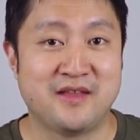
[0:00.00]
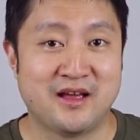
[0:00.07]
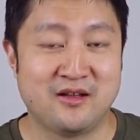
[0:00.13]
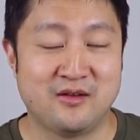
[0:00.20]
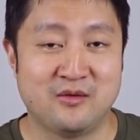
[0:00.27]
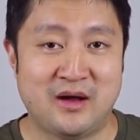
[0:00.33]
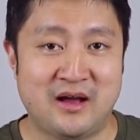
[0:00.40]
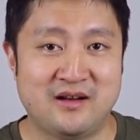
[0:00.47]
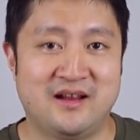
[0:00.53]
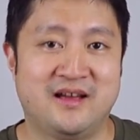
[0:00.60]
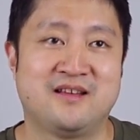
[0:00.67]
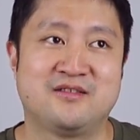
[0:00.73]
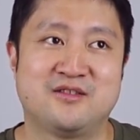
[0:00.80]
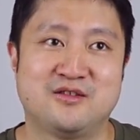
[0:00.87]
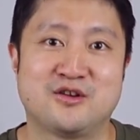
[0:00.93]

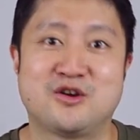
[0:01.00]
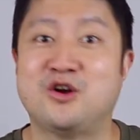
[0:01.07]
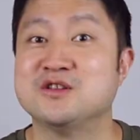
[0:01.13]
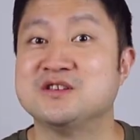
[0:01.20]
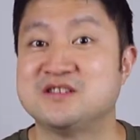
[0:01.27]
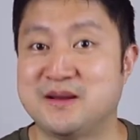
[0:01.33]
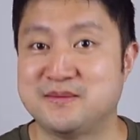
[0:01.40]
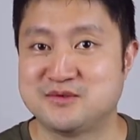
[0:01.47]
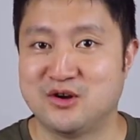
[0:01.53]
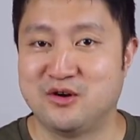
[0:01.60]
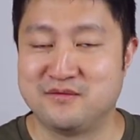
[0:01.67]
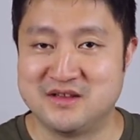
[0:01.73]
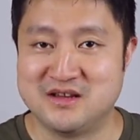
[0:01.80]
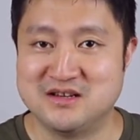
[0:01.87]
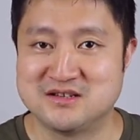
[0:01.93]
the concept
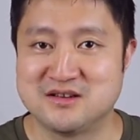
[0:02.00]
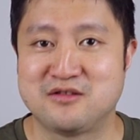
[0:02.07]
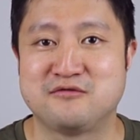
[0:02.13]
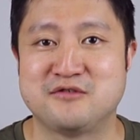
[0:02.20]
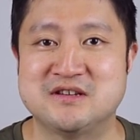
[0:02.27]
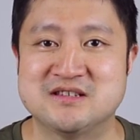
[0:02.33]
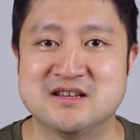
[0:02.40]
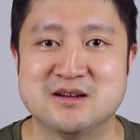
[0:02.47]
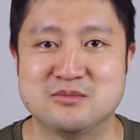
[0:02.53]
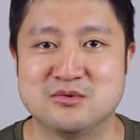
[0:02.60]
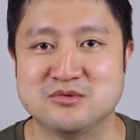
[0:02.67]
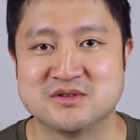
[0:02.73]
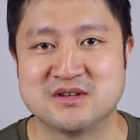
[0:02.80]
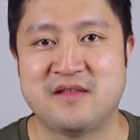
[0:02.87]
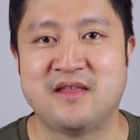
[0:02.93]
of these three syllables.